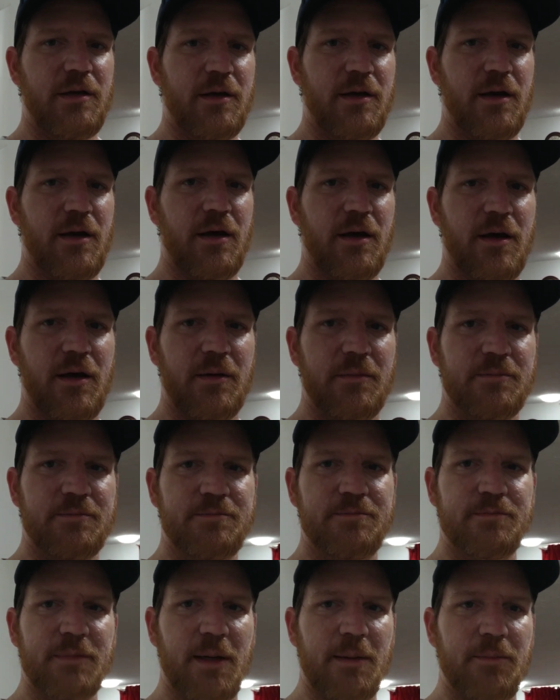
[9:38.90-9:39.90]
I
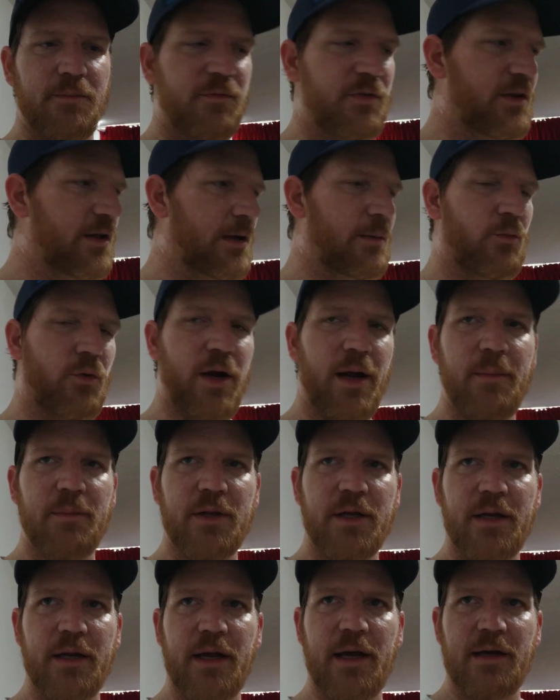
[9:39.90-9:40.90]
feel like I'm
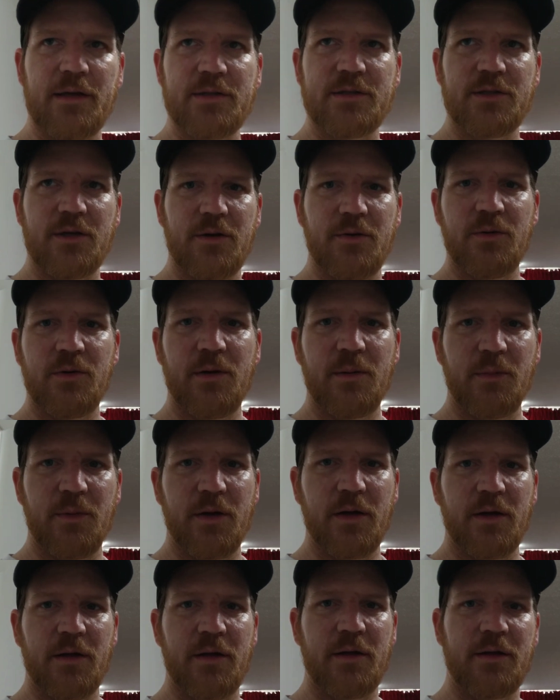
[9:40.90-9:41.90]
rambling now, so I'm going
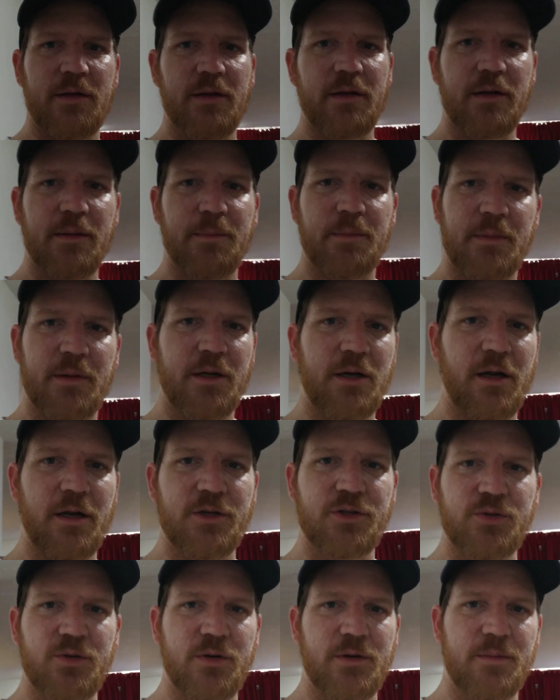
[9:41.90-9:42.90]
to cut it
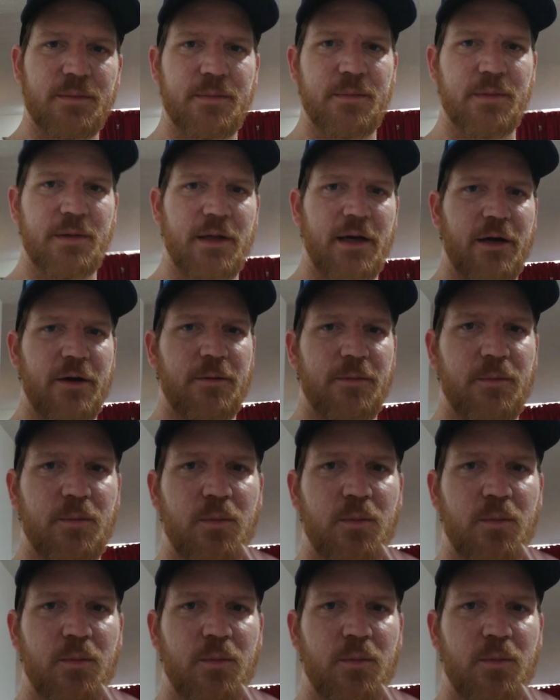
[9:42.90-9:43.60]
short. Later.